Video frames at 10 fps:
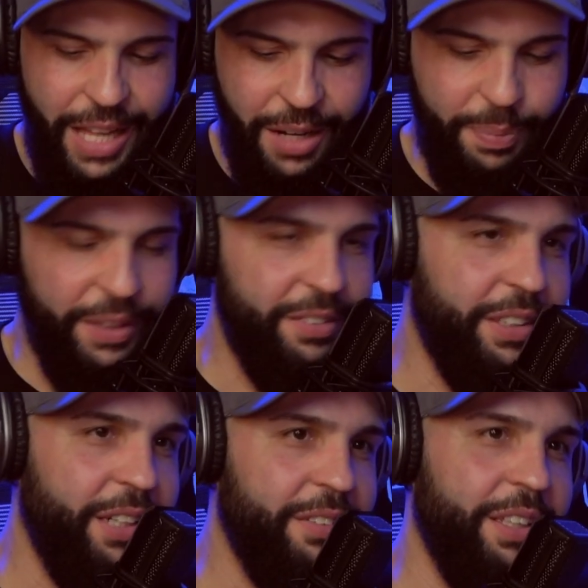a lot of places
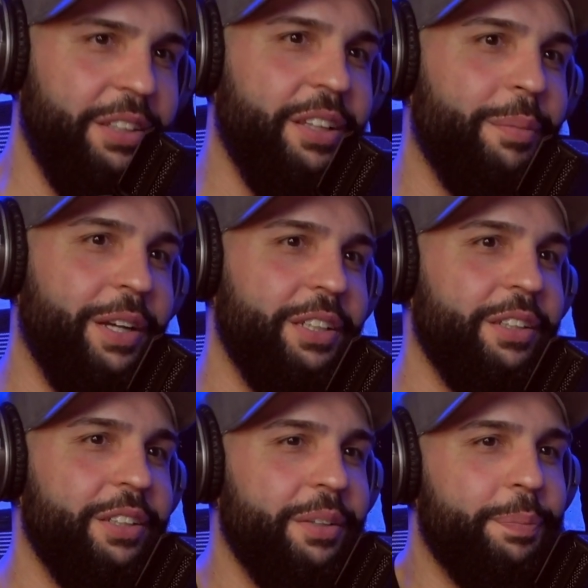that are safe. You talk about
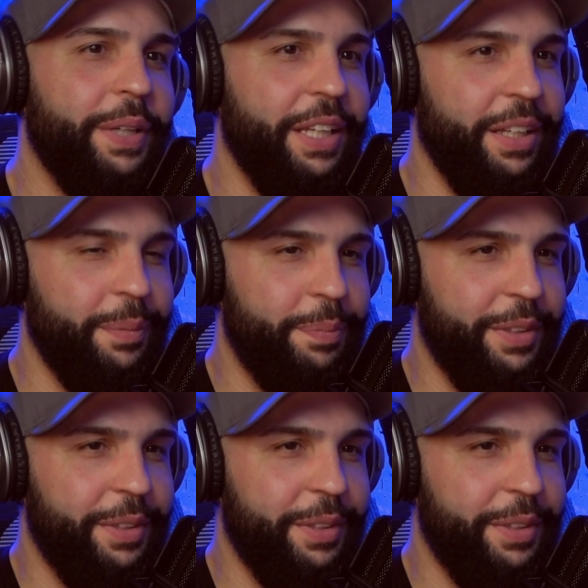you're picking